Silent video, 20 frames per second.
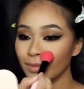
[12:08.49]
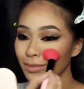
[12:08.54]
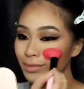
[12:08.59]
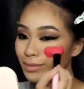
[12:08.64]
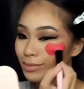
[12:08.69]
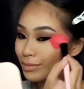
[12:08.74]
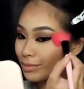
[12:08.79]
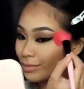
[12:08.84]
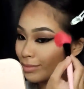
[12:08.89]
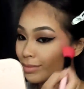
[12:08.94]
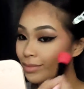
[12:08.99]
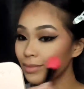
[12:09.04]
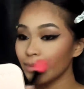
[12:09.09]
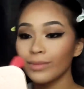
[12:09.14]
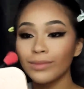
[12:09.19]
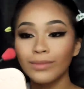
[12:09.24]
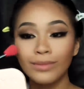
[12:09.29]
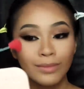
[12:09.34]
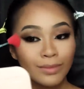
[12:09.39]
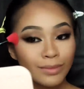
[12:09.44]

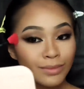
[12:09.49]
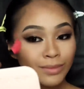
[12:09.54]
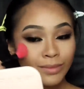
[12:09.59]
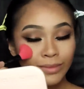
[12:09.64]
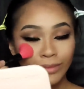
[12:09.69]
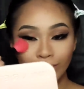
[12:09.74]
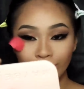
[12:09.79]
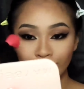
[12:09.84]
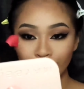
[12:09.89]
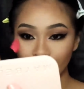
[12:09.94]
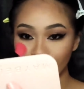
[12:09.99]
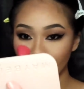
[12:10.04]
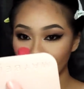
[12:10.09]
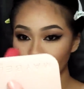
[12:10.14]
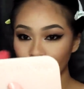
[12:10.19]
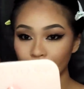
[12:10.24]
[no speech]